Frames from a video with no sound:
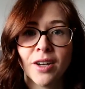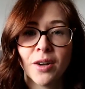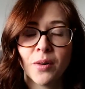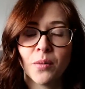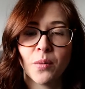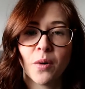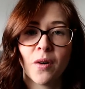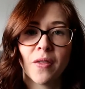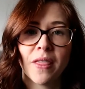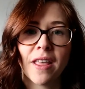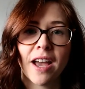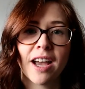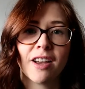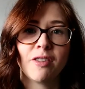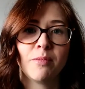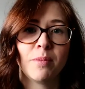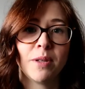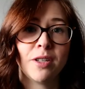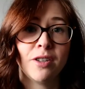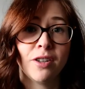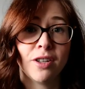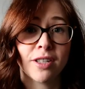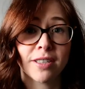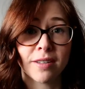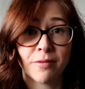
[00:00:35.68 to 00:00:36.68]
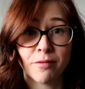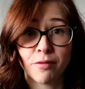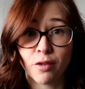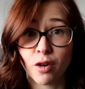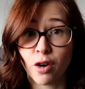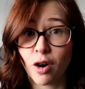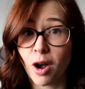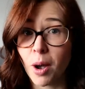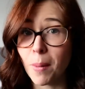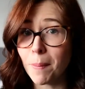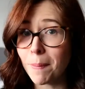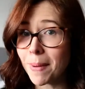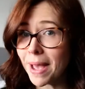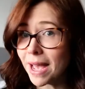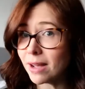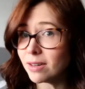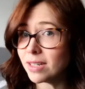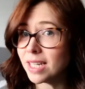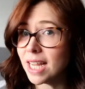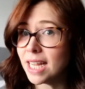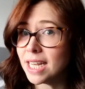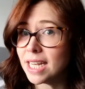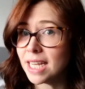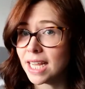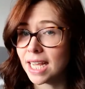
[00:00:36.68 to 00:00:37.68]
one that I've been using for about
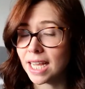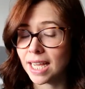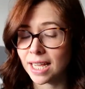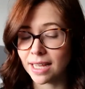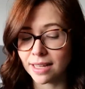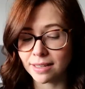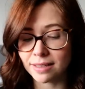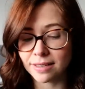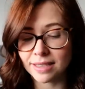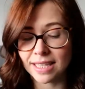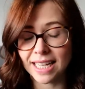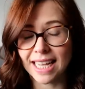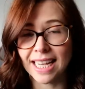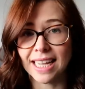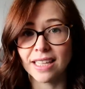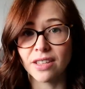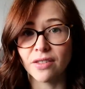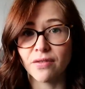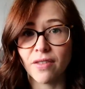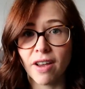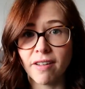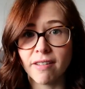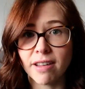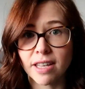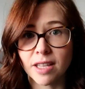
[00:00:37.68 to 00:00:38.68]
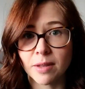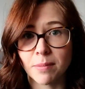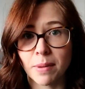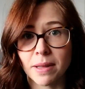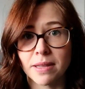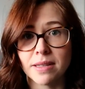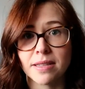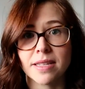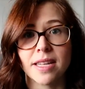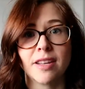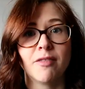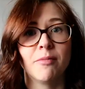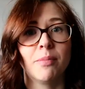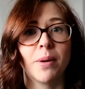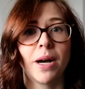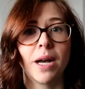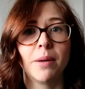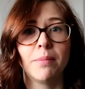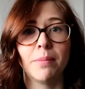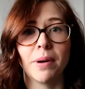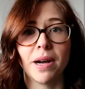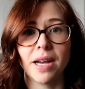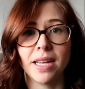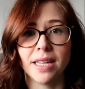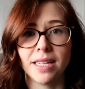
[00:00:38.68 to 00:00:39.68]
10 years. It's very expensive, but I
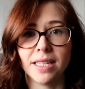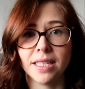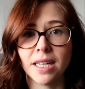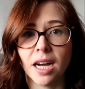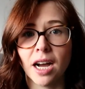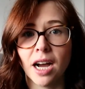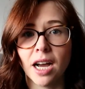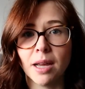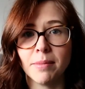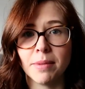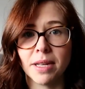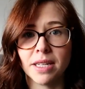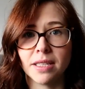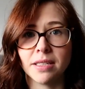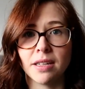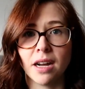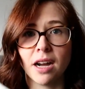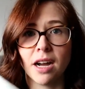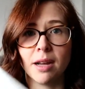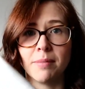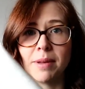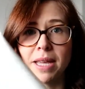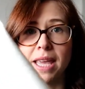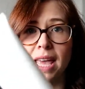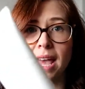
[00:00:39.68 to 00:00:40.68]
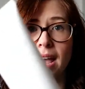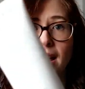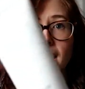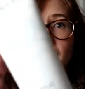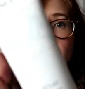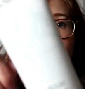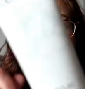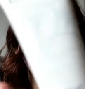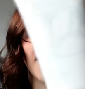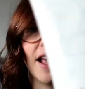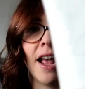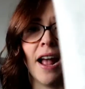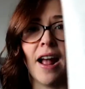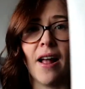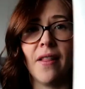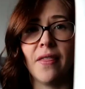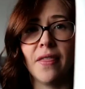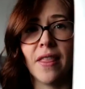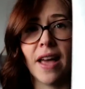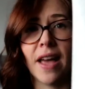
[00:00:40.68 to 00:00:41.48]
buy it time and time again. And